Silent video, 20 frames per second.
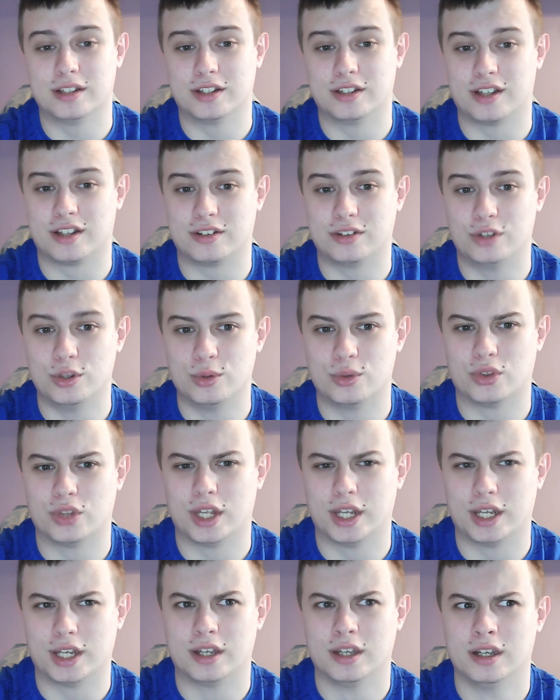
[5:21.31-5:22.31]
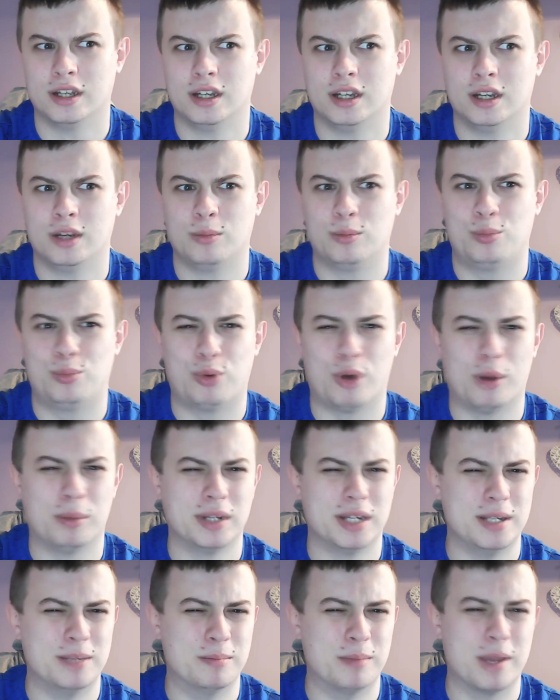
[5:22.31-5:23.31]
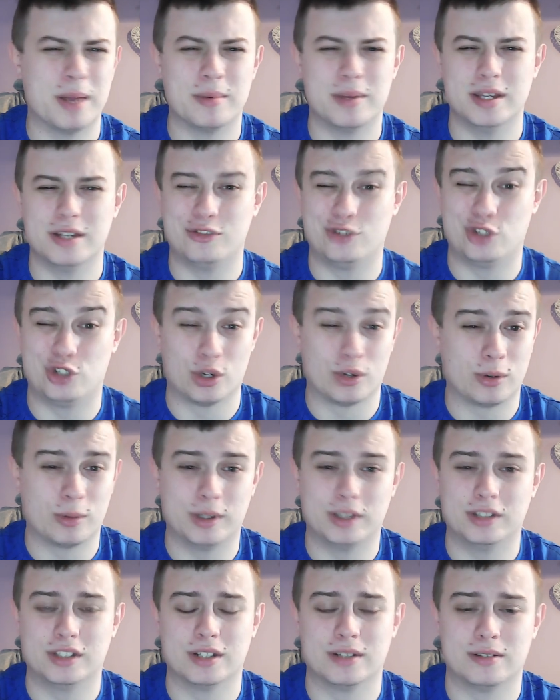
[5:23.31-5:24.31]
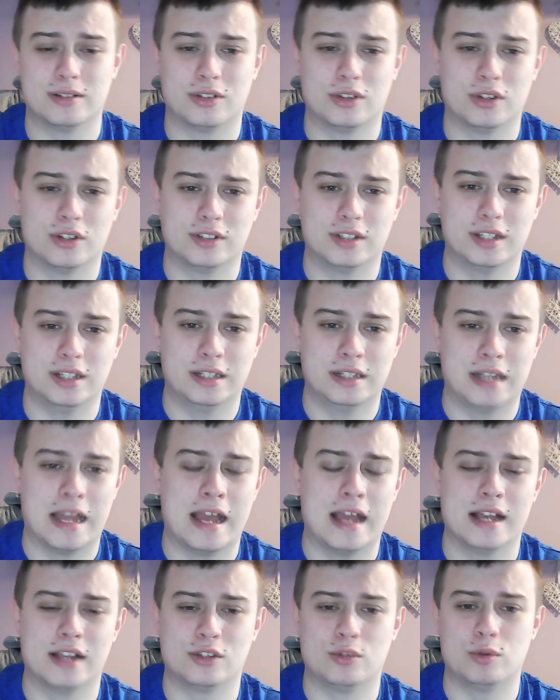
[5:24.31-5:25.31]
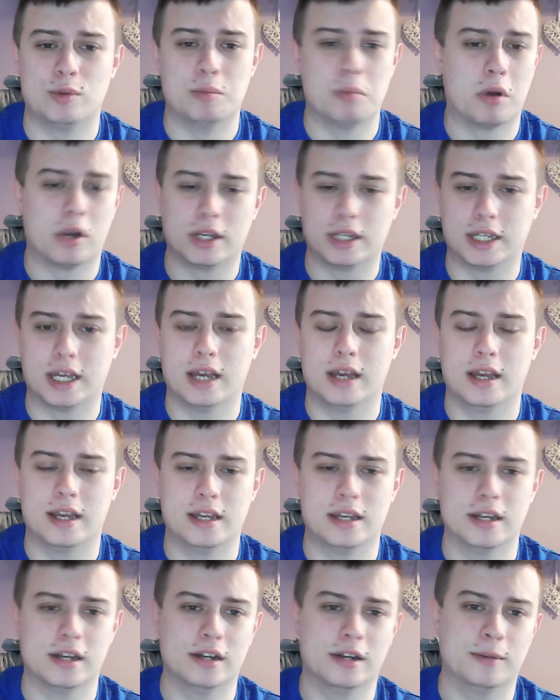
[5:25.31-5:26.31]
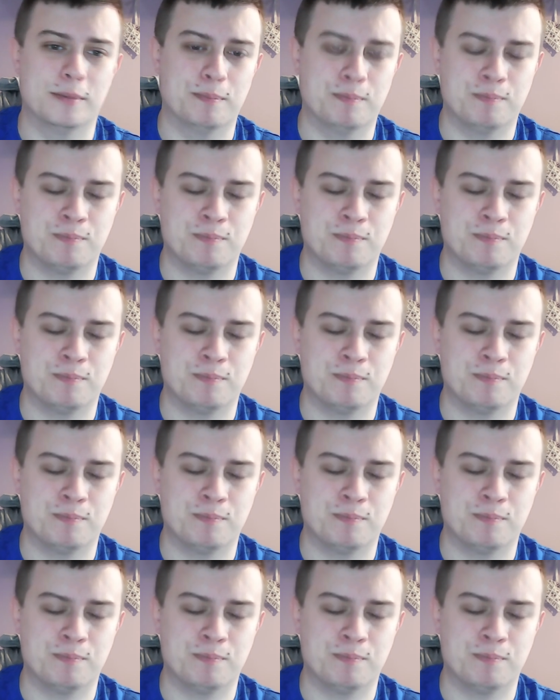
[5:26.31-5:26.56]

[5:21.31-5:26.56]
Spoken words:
As I do think, probably maybe during when Series 13 airs, we might get a